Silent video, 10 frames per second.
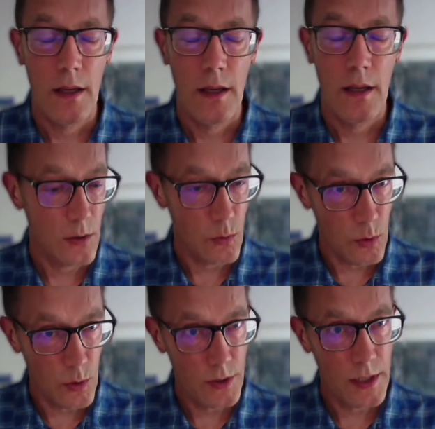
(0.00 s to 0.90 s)
and in the
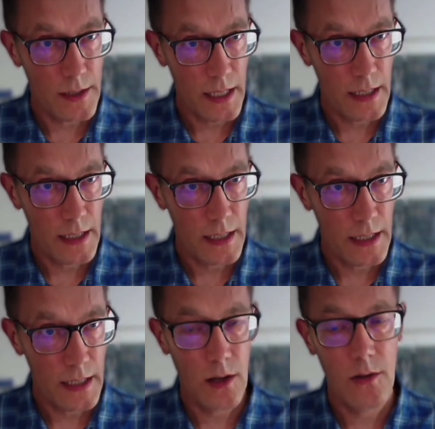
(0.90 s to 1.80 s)
rules that agents
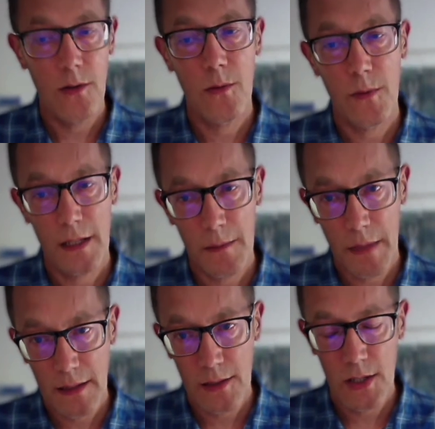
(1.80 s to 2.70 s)
follow when they
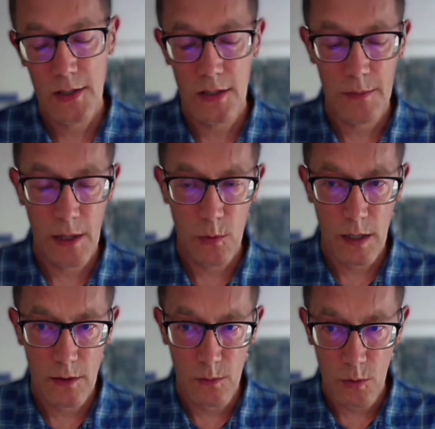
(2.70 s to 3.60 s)
make decisions about
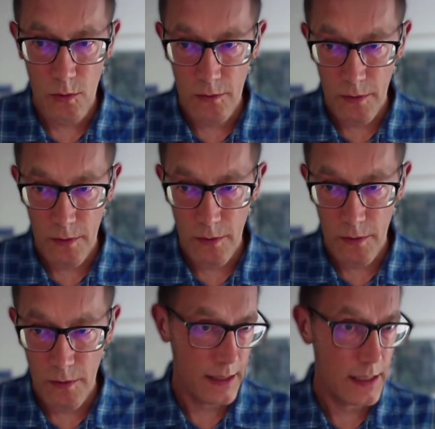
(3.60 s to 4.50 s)
where to move,
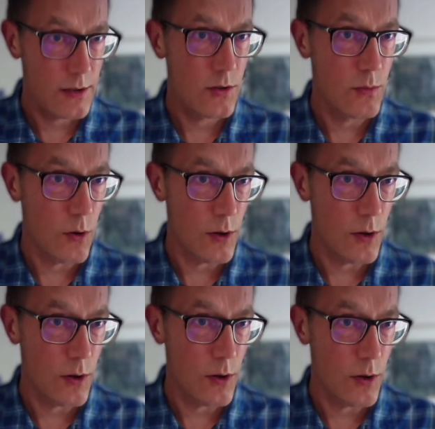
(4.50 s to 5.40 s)
it leads to more
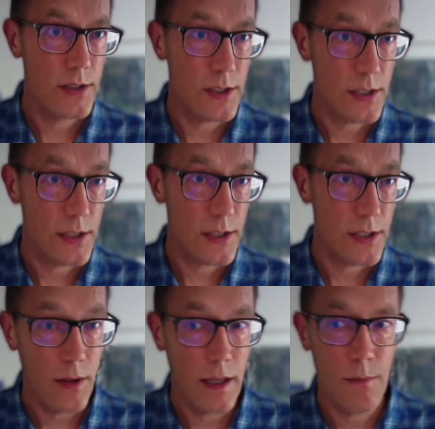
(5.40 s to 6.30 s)

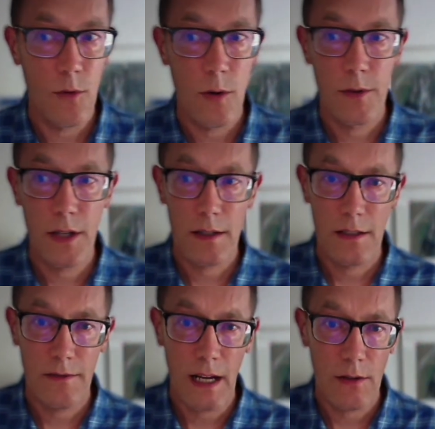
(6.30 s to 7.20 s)
sustainable and more
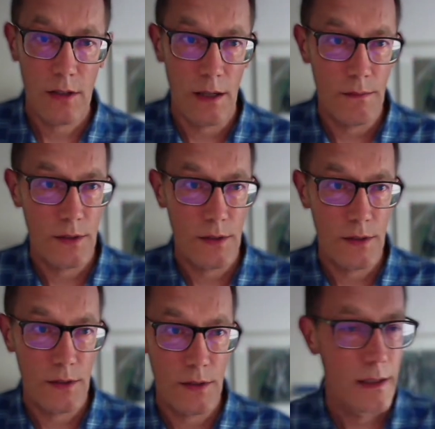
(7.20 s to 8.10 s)
productive outcomes.
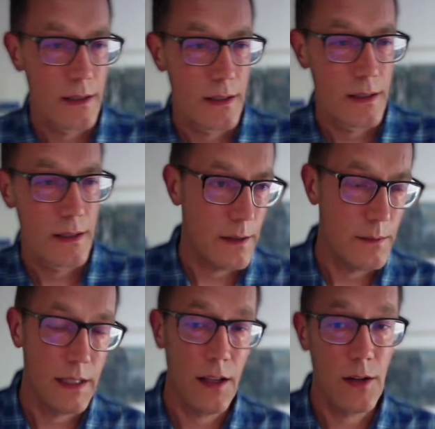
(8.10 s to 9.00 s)

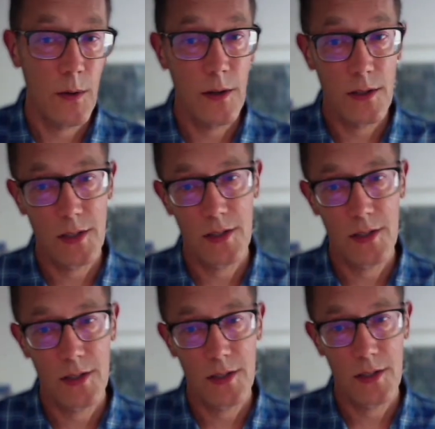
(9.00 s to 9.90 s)
In other
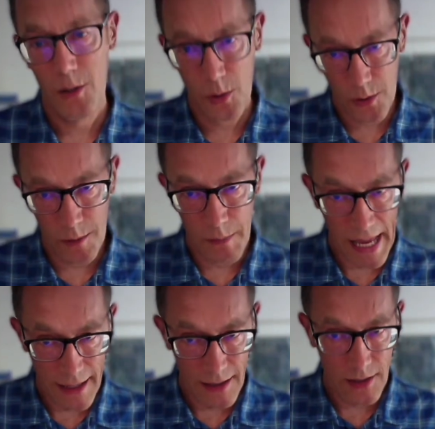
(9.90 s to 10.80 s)
words, culture
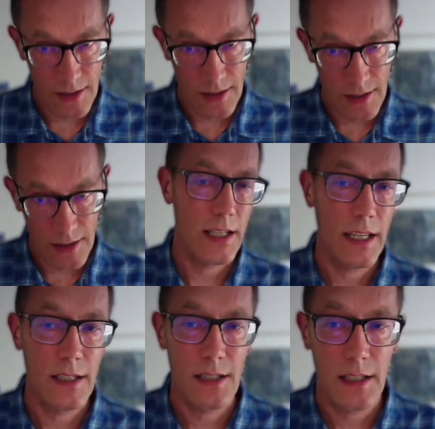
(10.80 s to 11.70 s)
matters, and in this
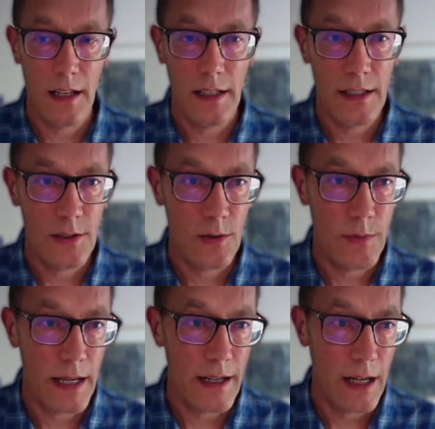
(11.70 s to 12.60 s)
case, it leads to
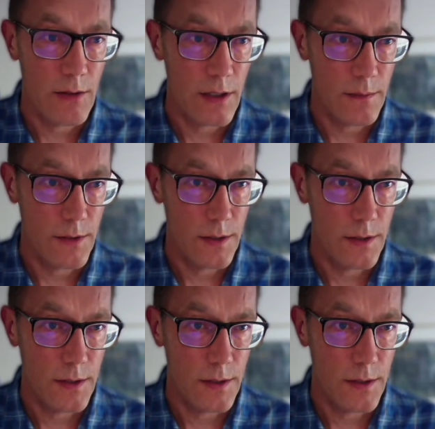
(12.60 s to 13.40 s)
better outcomes.